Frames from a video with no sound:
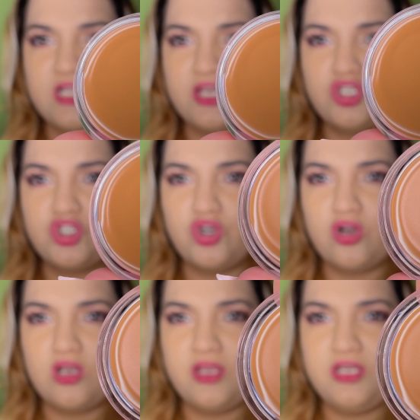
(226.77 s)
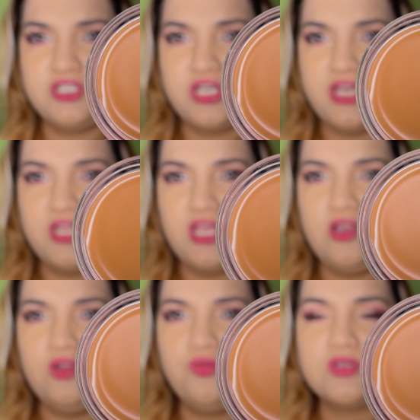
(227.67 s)
like chocolatey shade. It
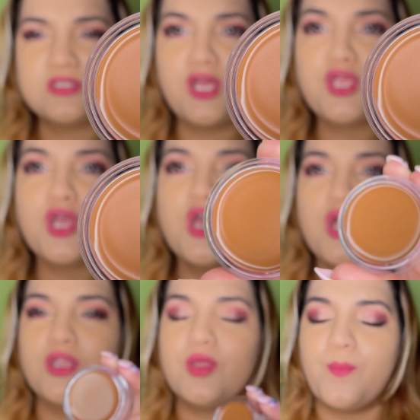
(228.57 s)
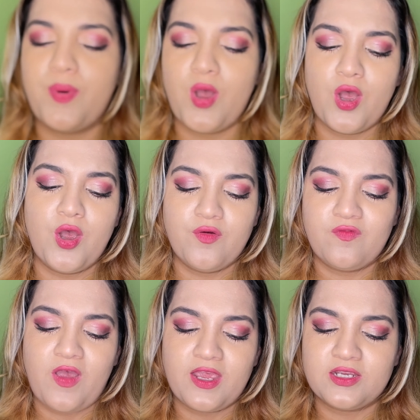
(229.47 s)
looks like the
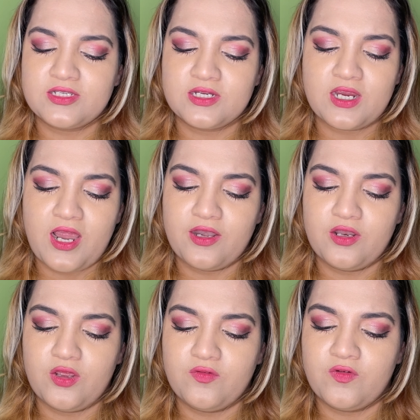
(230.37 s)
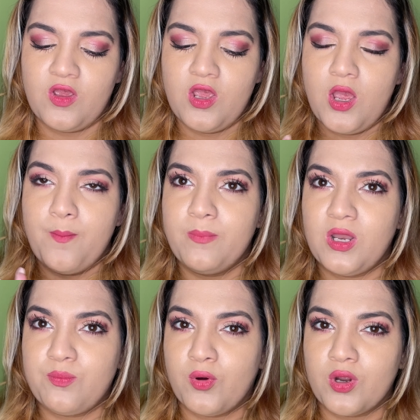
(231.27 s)
perfect kind of
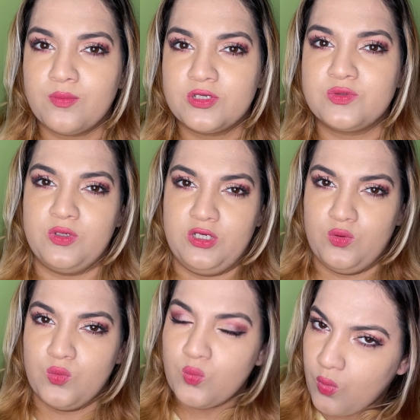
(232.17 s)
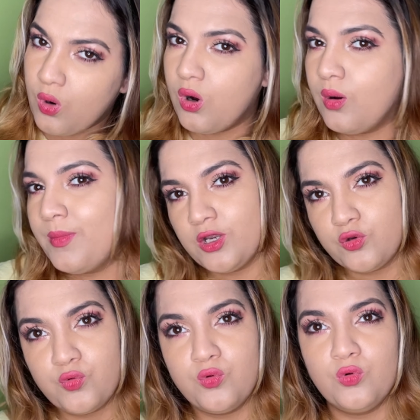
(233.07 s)
midpoint between warm and
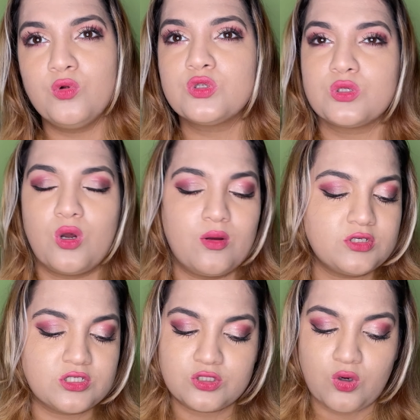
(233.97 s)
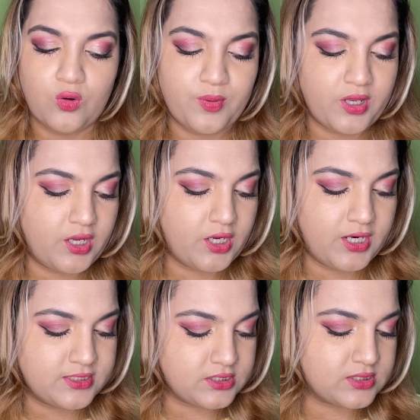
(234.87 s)
cool. So I'm just hoping
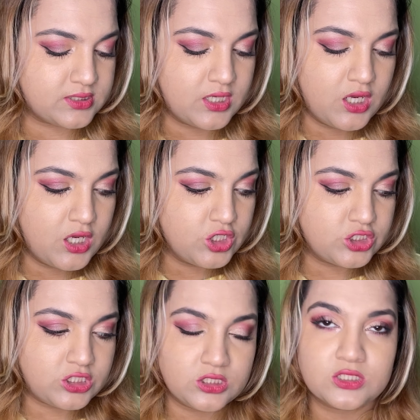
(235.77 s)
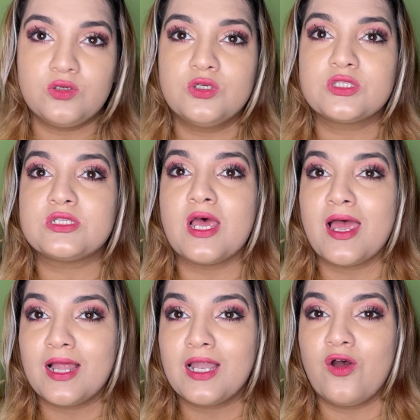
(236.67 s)
it just chisels the
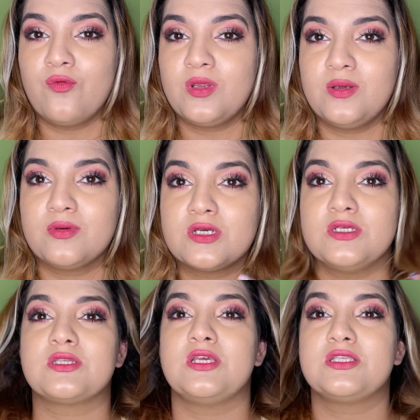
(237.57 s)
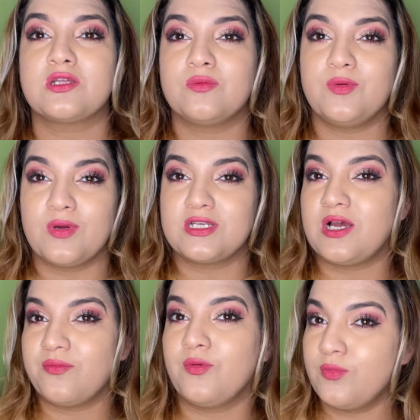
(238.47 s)
hell out of me because it's gonna be my
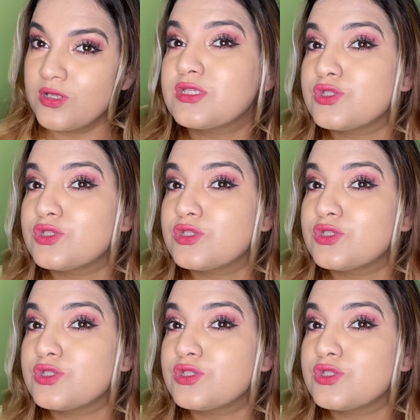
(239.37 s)
time of the month